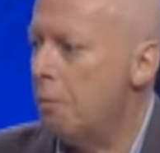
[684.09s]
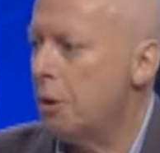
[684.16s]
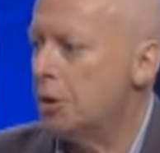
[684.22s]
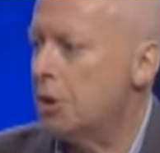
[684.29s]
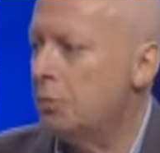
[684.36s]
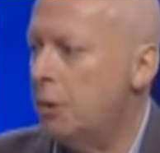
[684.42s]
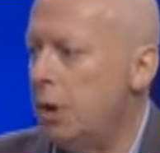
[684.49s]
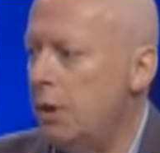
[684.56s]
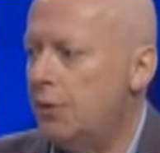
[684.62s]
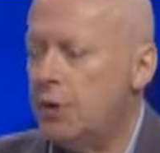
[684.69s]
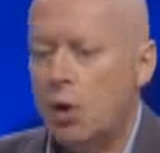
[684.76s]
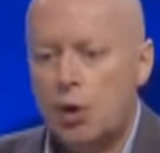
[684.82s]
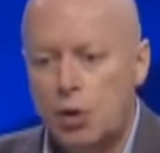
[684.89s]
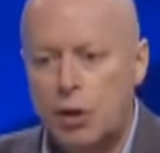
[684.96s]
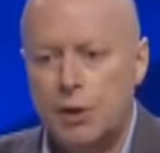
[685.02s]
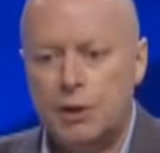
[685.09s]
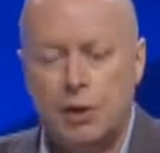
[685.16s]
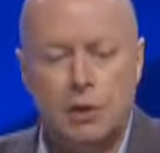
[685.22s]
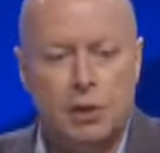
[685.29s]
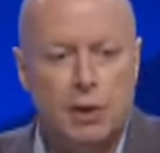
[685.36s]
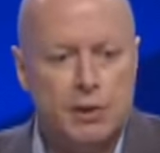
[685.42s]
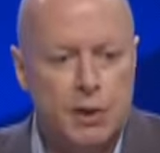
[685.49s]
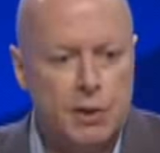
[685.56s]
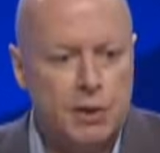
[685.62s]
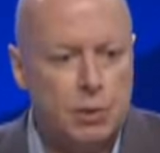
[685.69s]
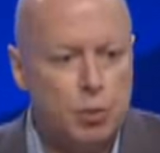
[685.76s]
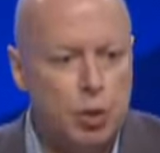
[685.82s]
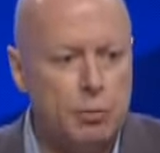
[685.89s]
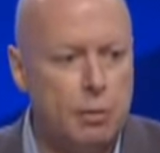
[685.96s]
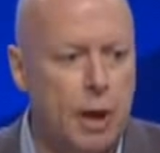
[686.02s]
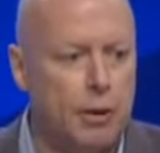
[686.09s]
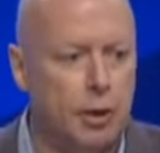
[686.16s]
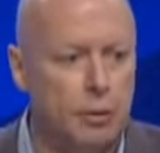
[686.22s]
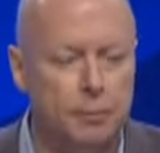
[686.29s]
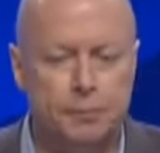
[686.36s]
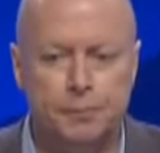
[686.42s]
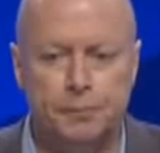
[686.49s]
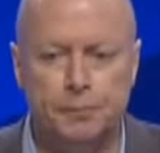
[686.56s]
But to me, if Socrates didn't exist, it wouldn't matter.